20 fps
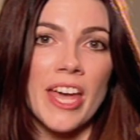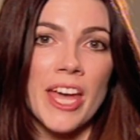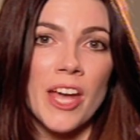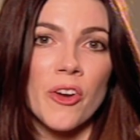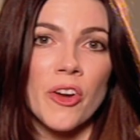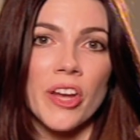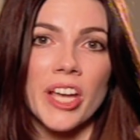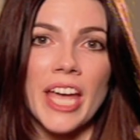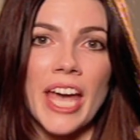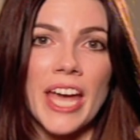
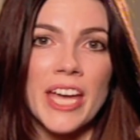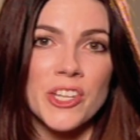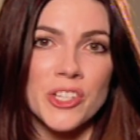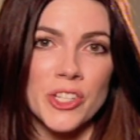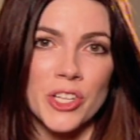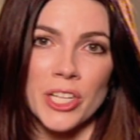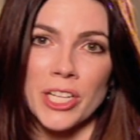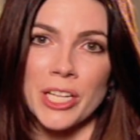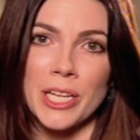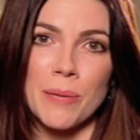air
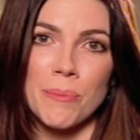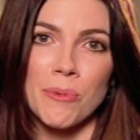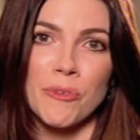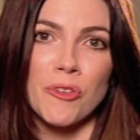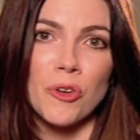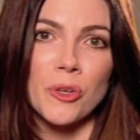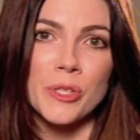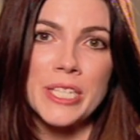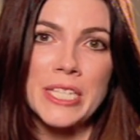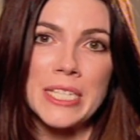occasionally
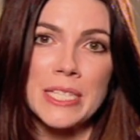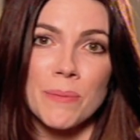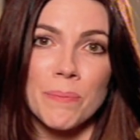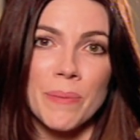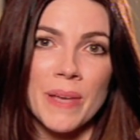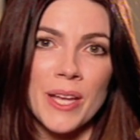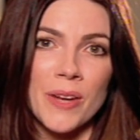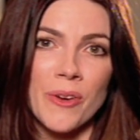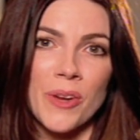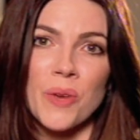before
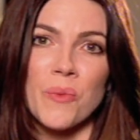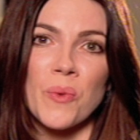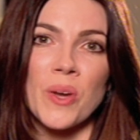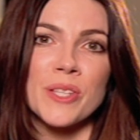disappearing